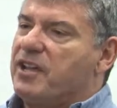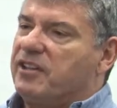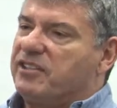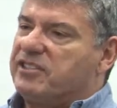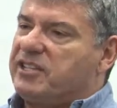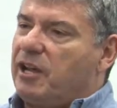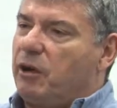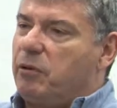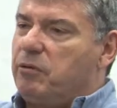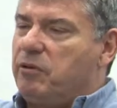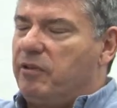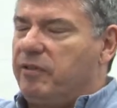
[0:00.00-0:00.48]

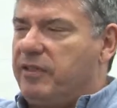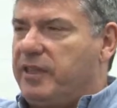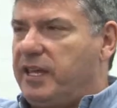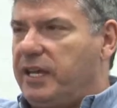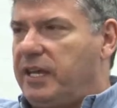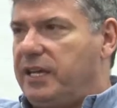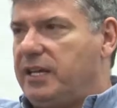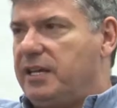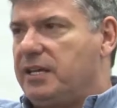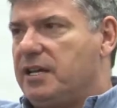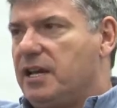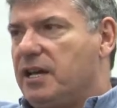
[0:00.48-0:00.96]
So
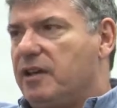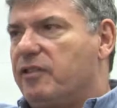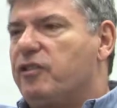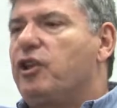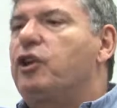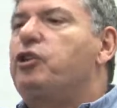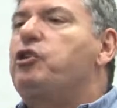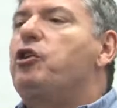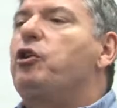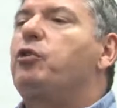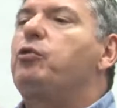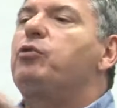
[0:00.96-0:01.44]
the
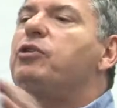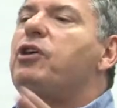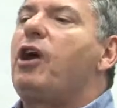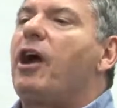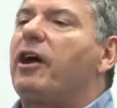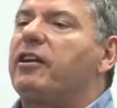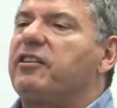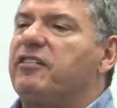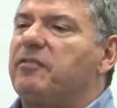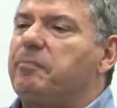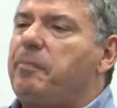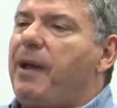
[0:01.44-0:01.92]
new
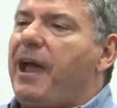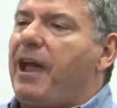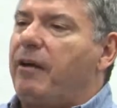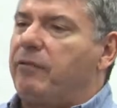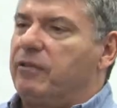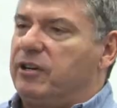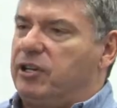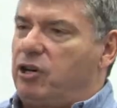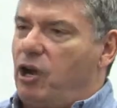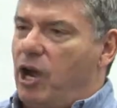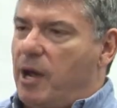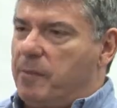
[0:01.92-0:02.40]
kind of
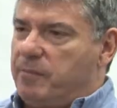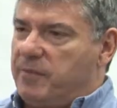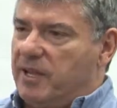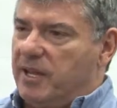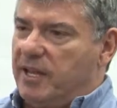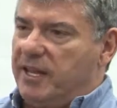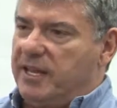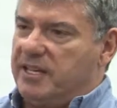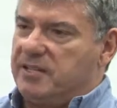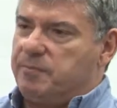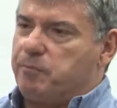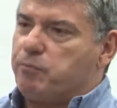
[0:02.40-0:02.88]
paradigm
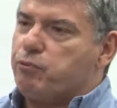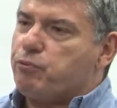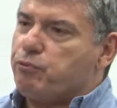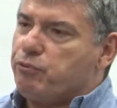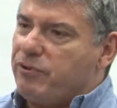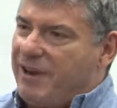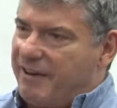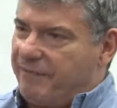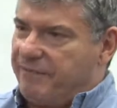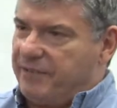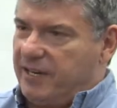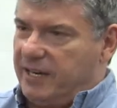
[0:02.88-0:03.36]
that is
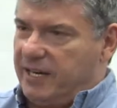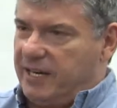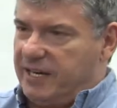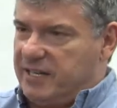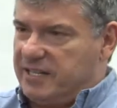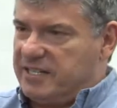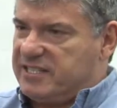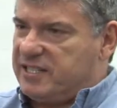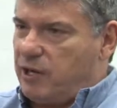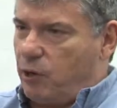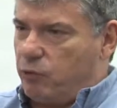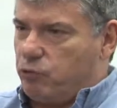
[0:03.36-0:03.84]
prevalent
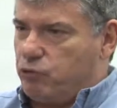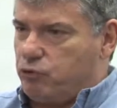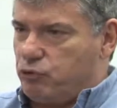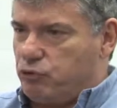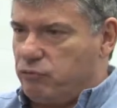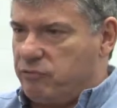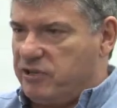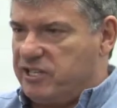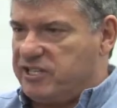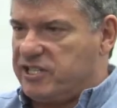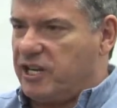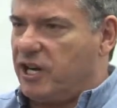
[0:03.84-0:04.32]
in
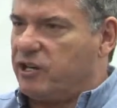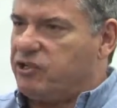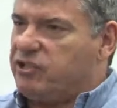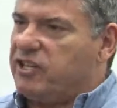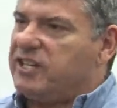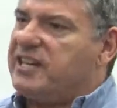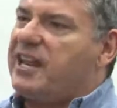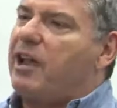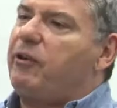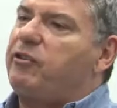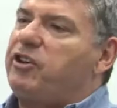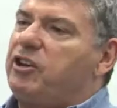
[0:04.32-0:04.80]
social research,
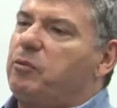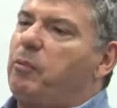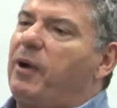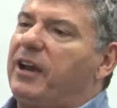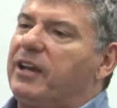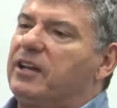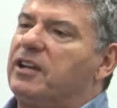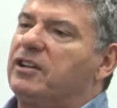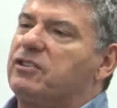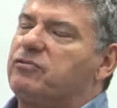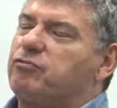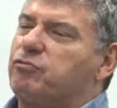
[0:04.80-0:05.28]
and the only
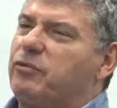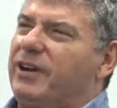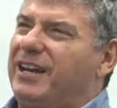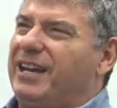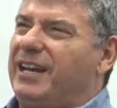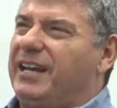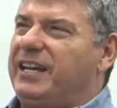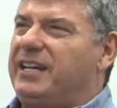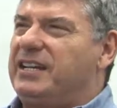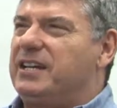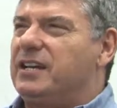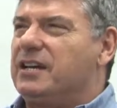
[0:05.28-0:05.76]
one that's
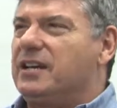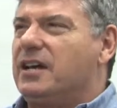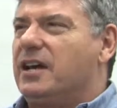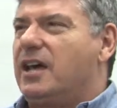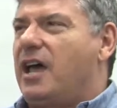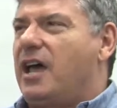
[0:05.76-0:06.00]
really